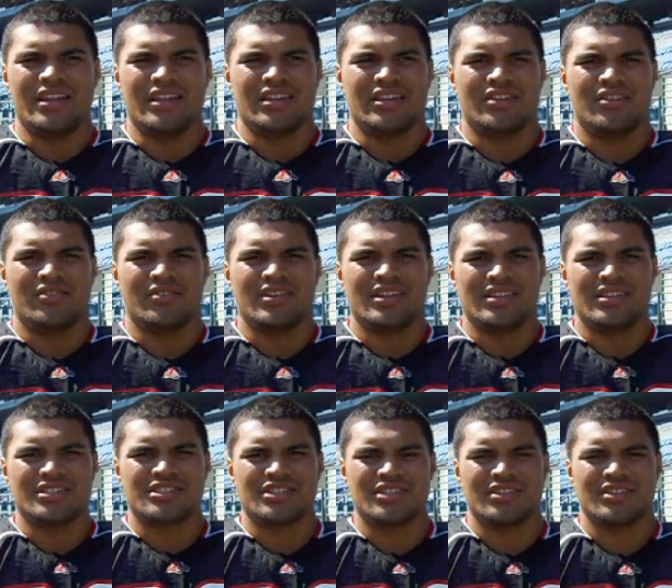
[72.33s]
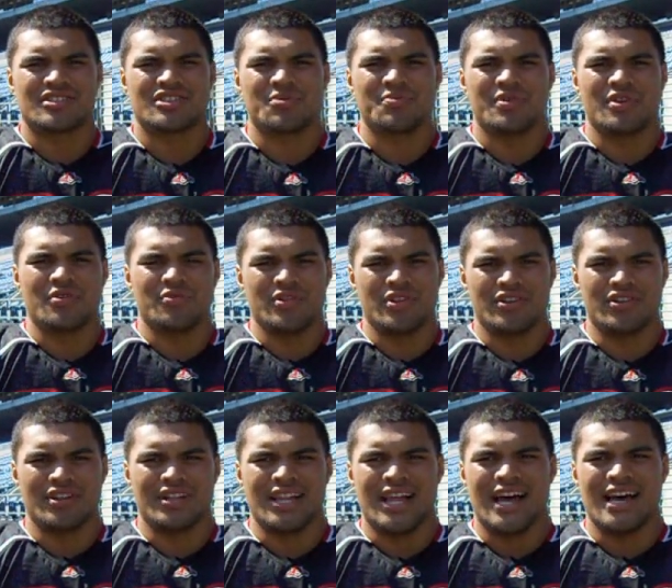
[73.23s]
You know, it's, it's going to be a really
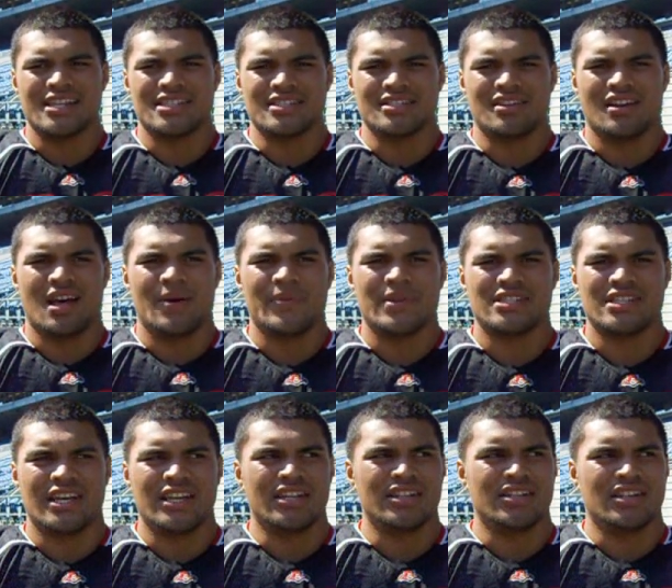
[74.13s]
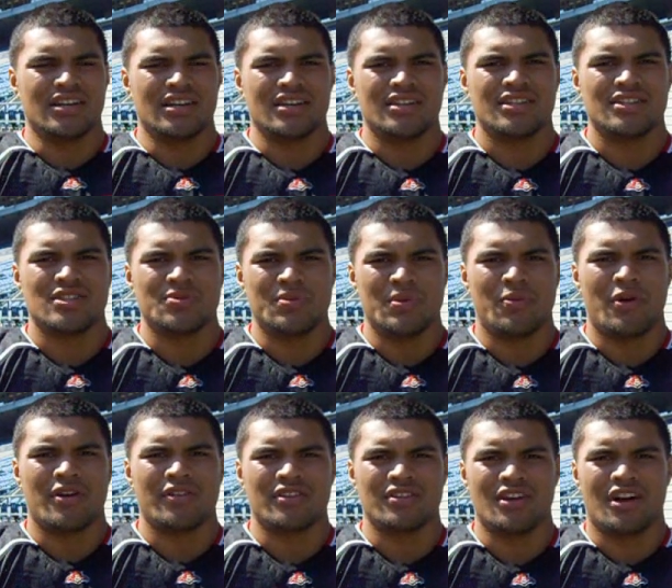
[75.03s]
good class, and I'm excited uh, to be
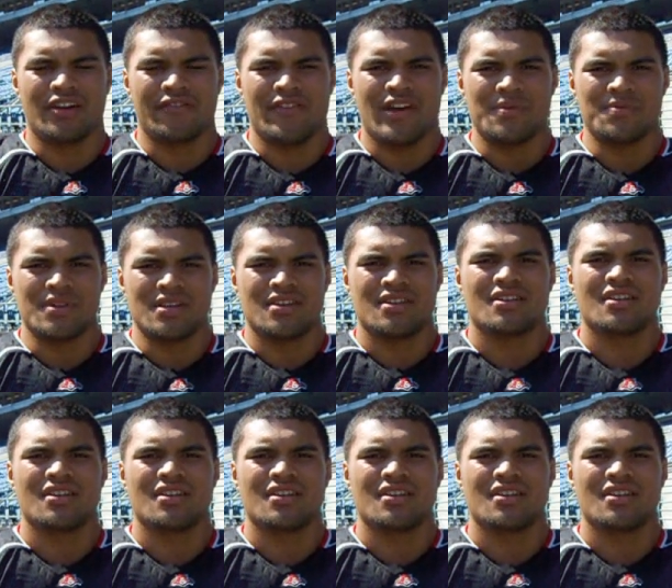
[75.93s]
part of the dog family.